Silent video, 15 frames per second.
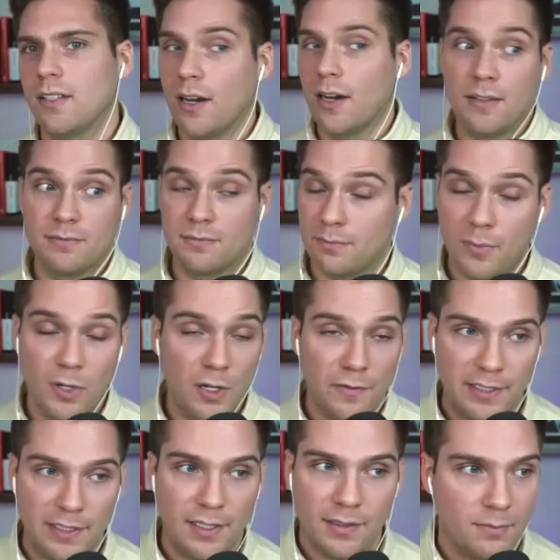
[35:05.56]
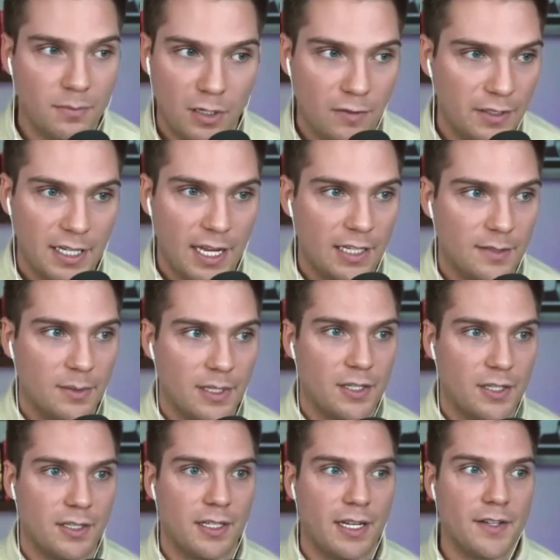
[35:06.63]
No, perfect
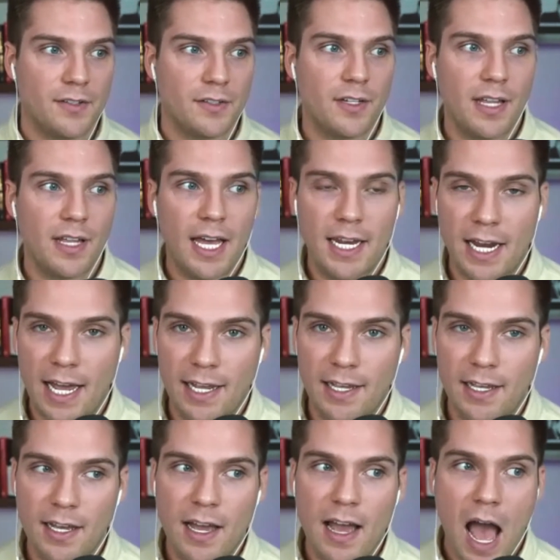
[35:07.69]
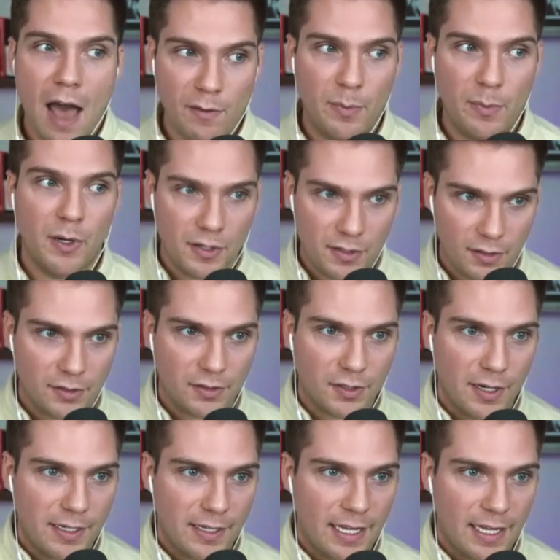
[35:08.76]
explanation and answer to that. And I have a personal
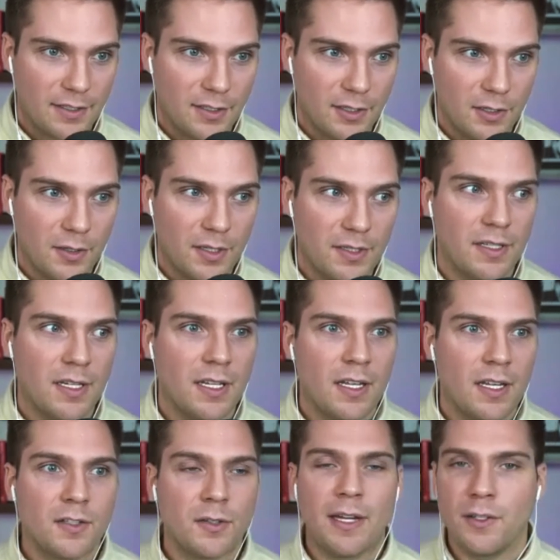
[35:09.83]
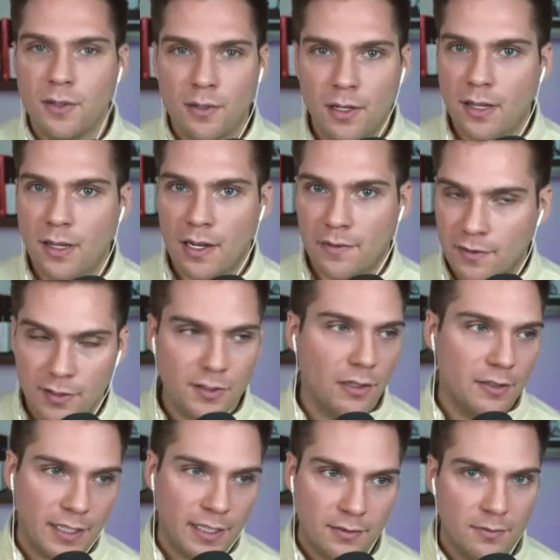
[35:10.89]
story to that too. Is so I do a lot of
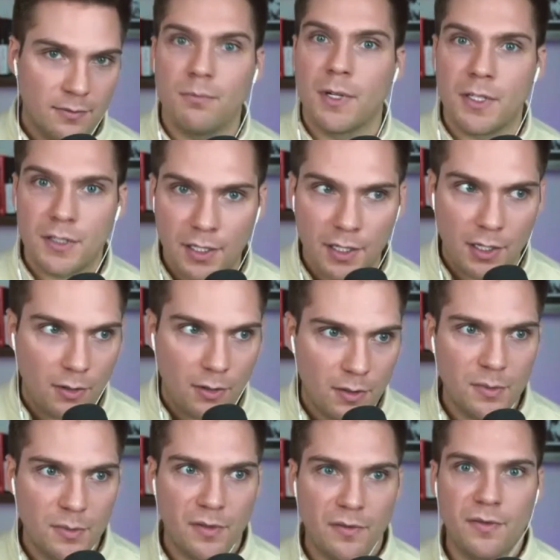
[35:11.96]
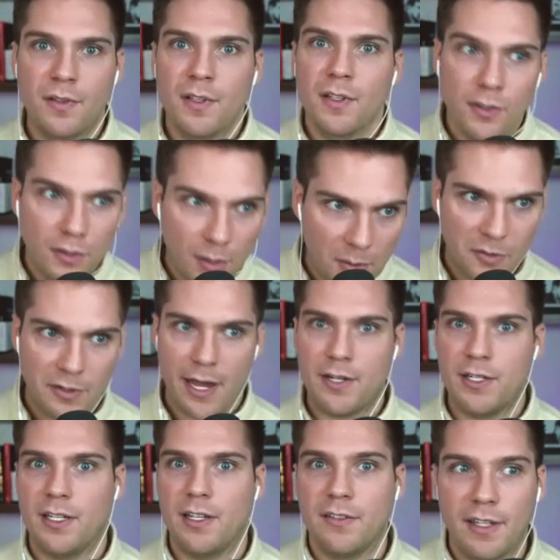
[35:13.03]
consulting, much like you, in terms of YouTube
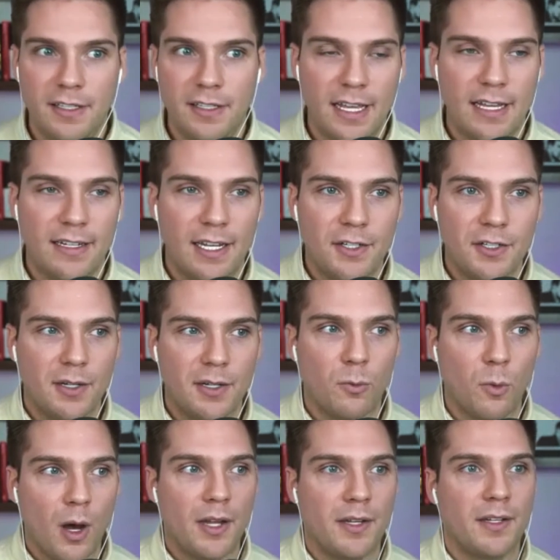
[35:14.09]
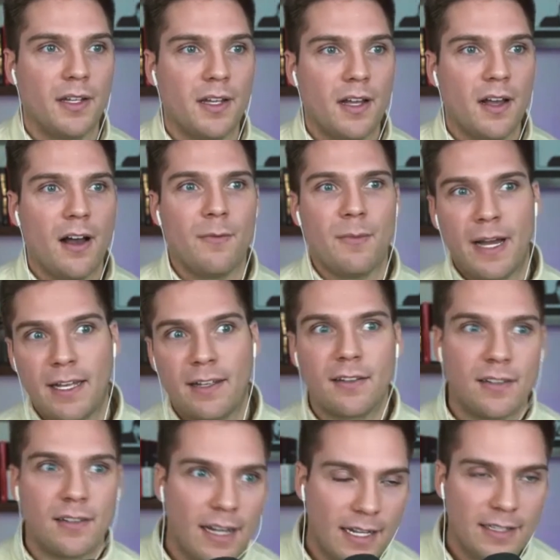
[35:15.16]
strategy and things of that nature. And one of my
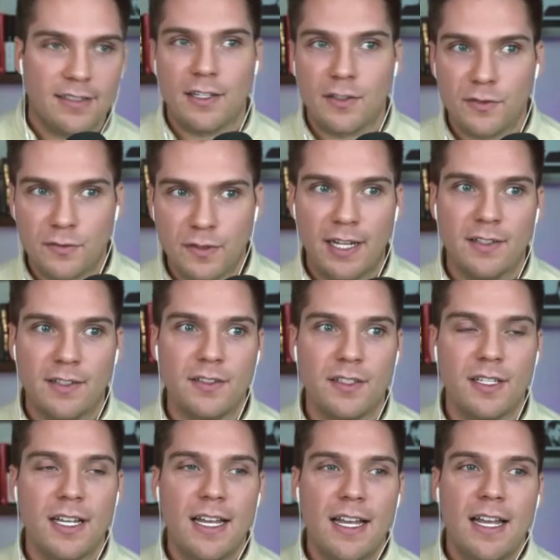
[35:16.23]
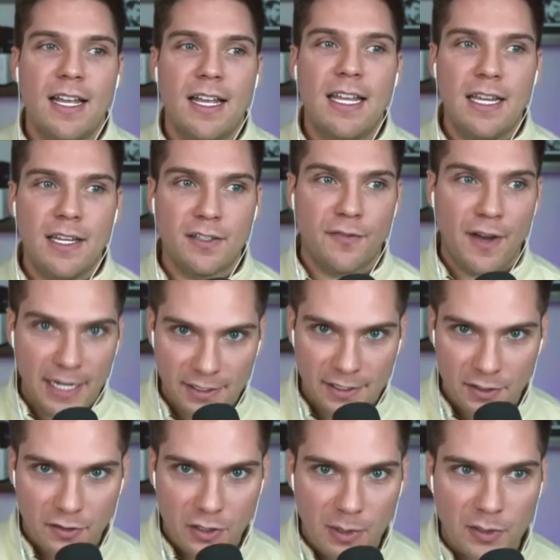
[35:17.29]
clients slash friends, he's a finance
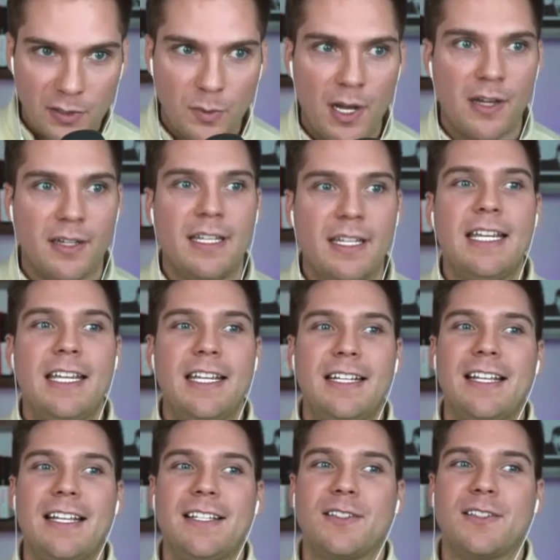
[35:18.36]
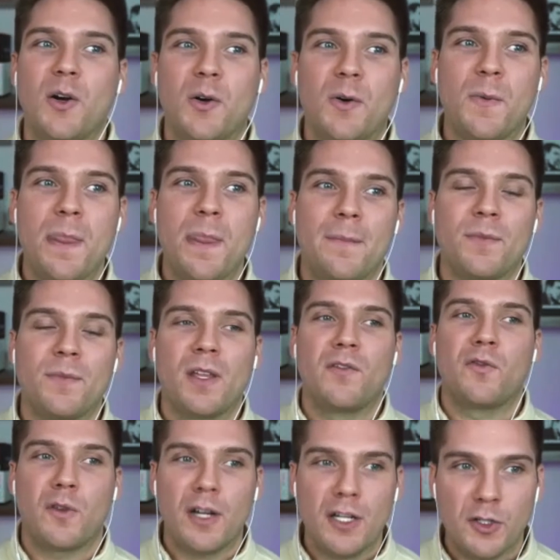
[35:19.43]
YouTuber as well. And he is so
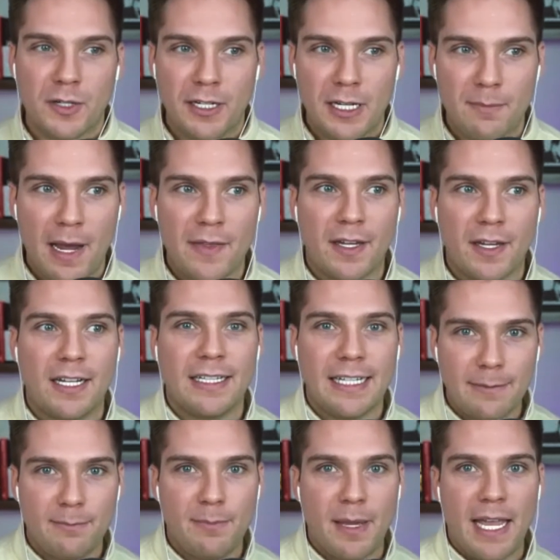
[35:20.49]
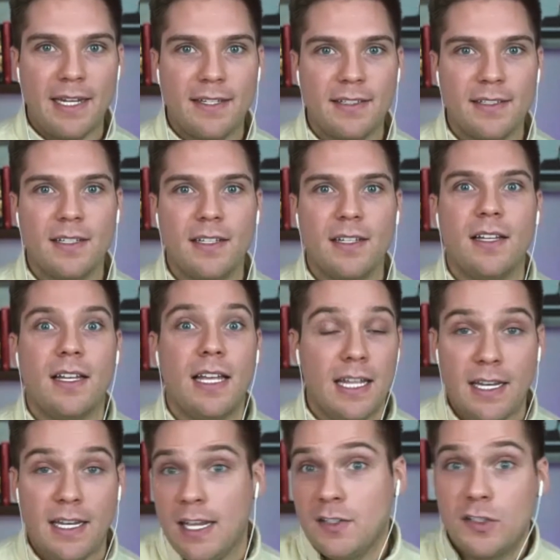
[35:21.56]
frustrated by the clickbait in
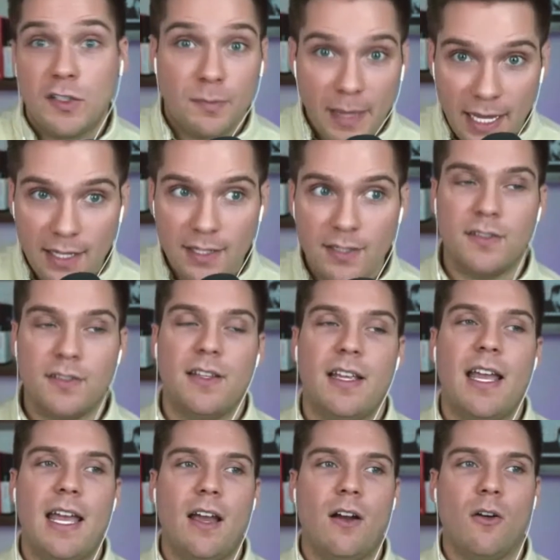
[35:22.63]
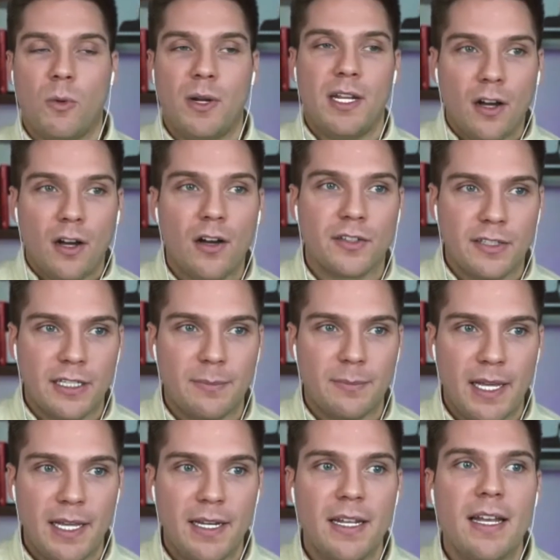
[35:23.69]
his space, or what he calls
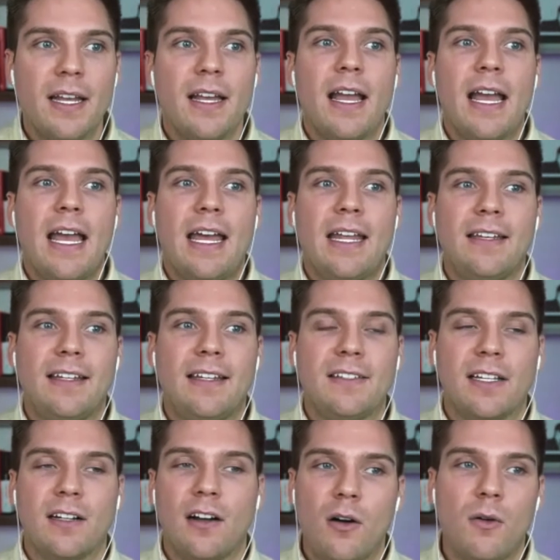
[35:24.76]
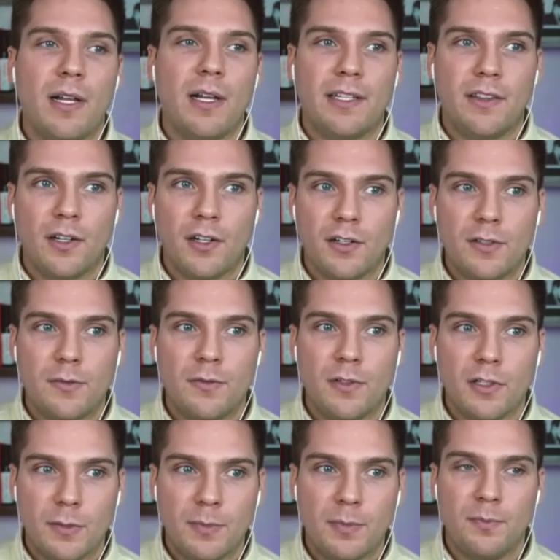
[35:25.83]
clickbait. And he's like, oh, like they're
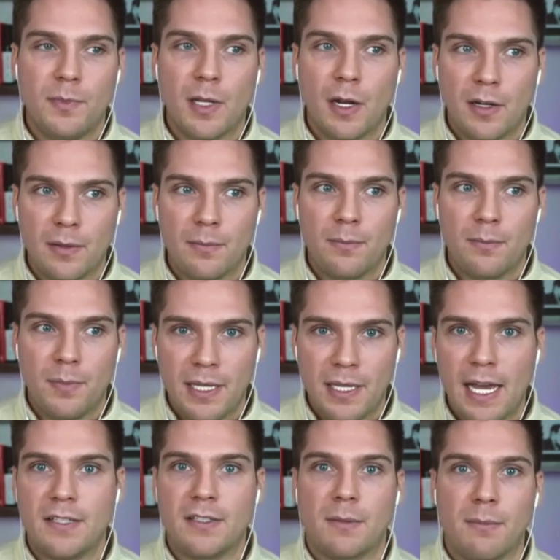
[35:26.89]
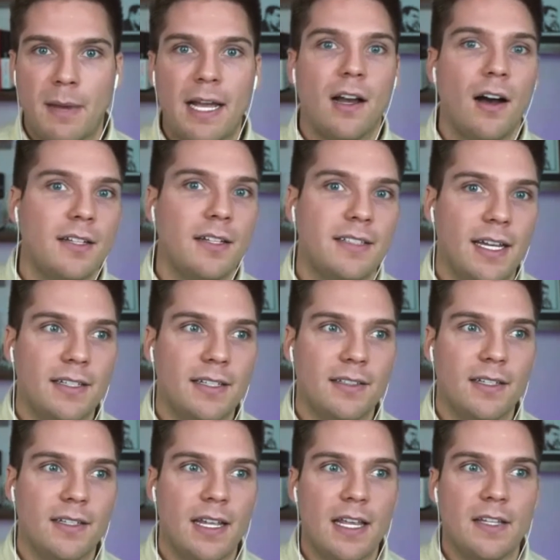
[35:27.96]
spouting BS. Like my content
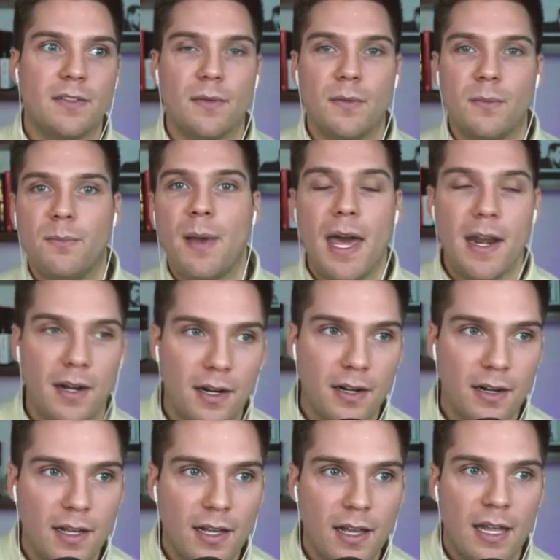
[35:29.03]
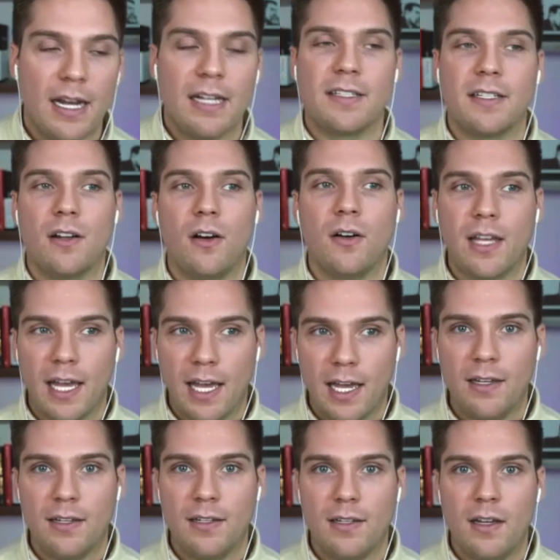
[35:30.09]
is better. And I said,
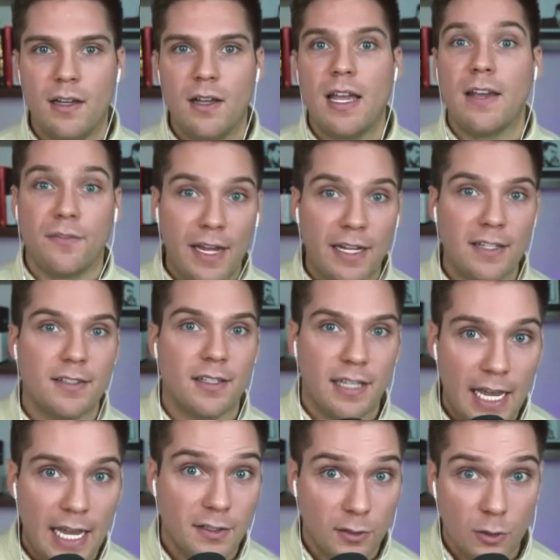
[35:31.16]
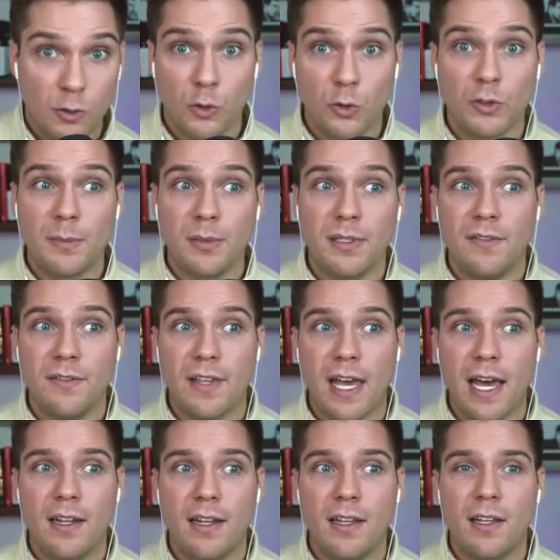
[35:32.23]
okay, if that's the case and you truly believe
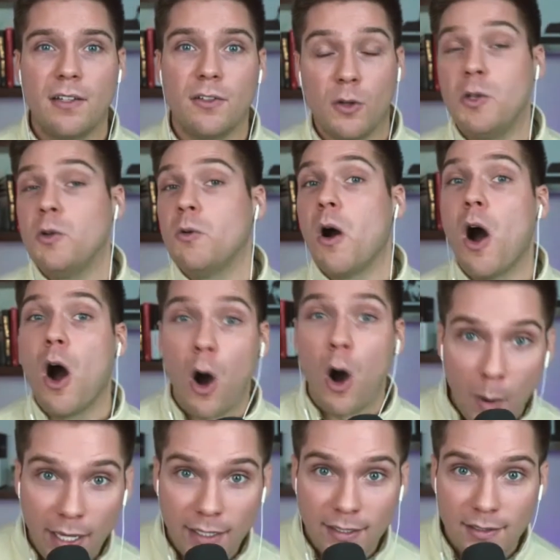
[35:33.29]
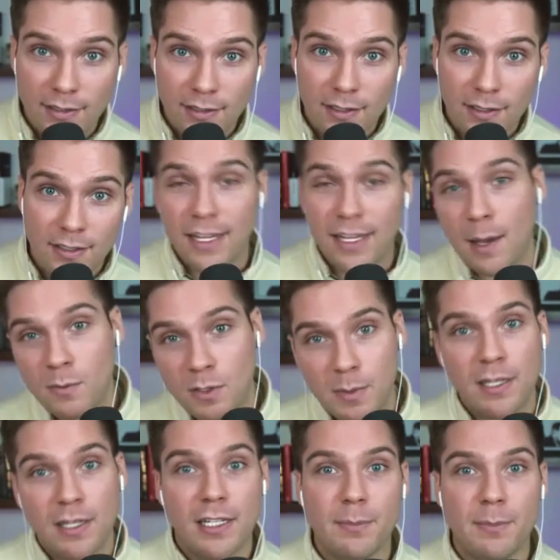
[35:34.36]
that, don't you owe it to them to be
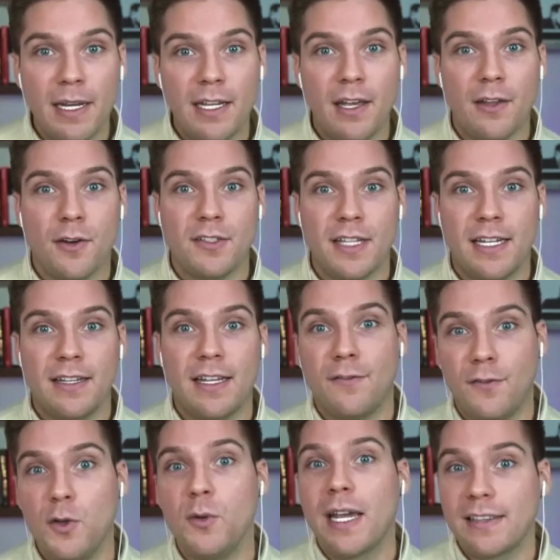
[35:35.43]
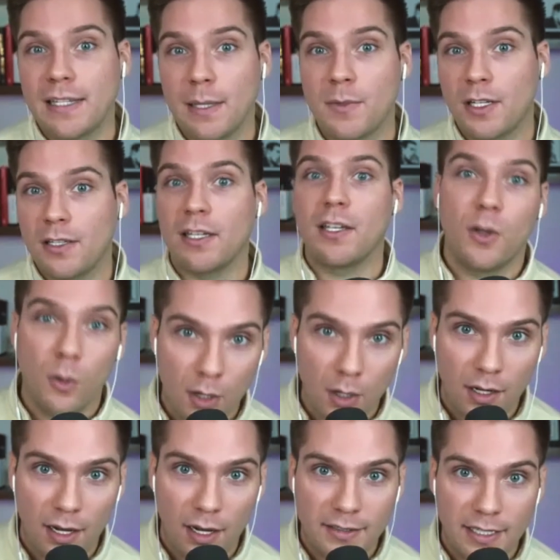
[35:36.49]
clickbaity? Understanding that if you get them to click your
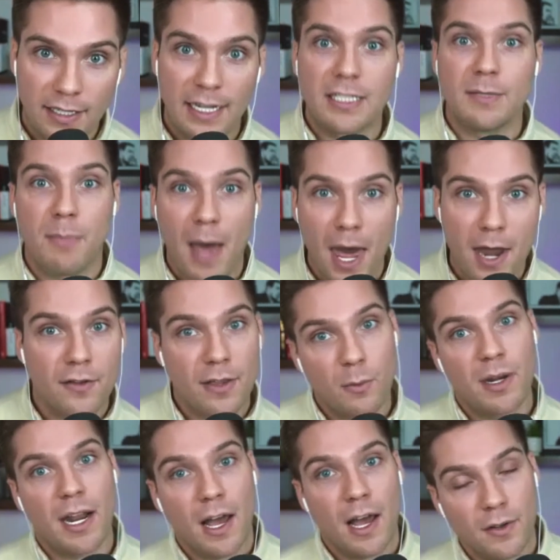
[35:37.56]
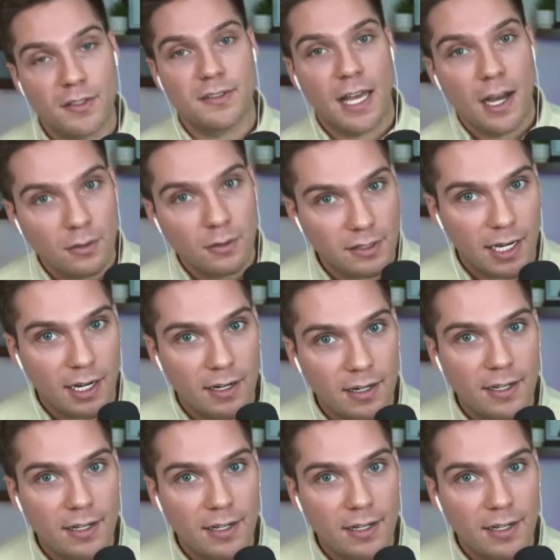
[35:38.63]
content, it's better than what else is out there.